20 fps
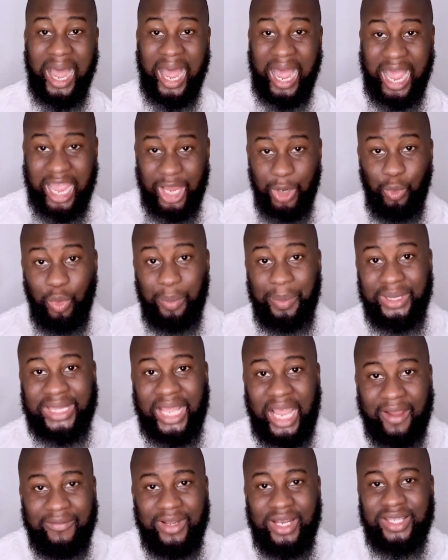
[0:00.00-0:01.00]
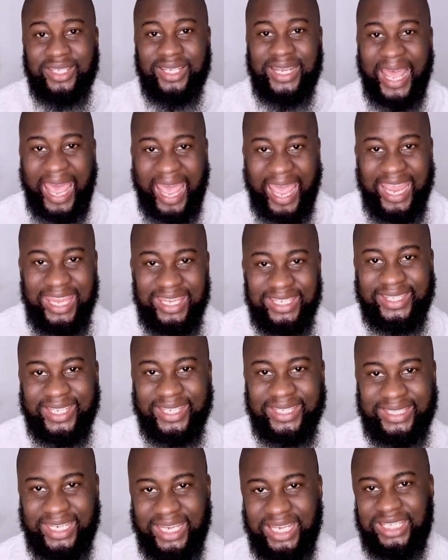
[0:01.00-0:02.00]
I will be diving into the A's to
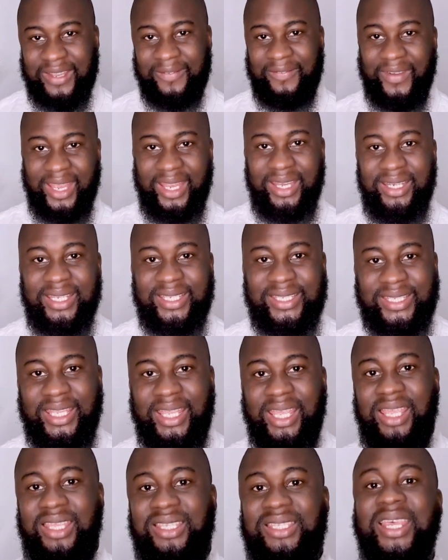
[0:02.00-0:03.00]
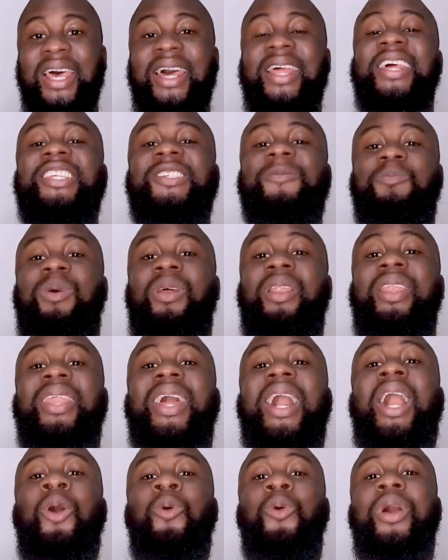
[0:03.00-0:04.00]
Z's of indices and explaining
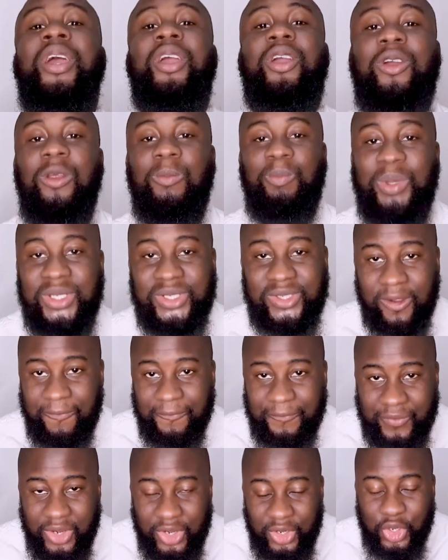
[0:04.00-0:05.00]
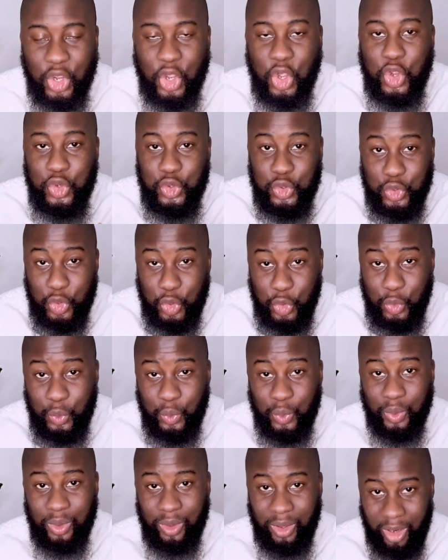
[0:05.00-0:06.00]
how it could be something you
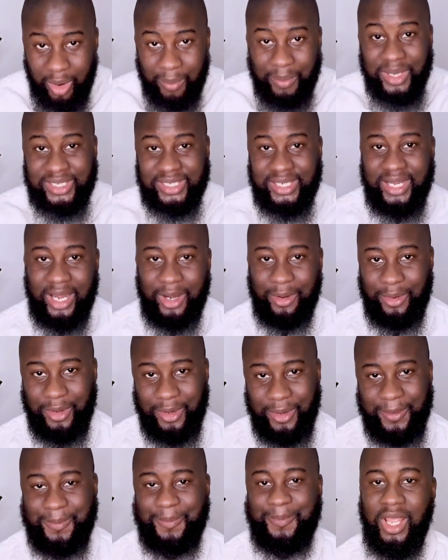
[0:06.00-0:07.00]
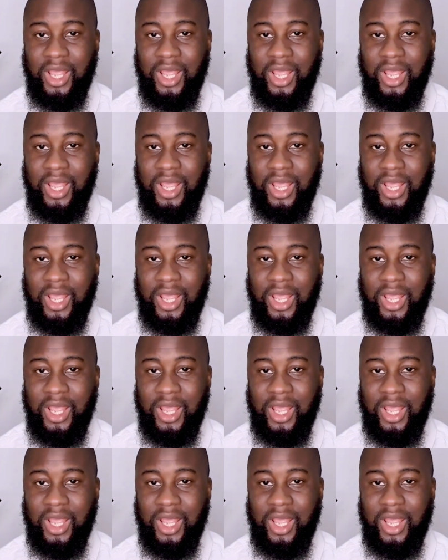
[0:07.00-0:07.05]
are missing out on.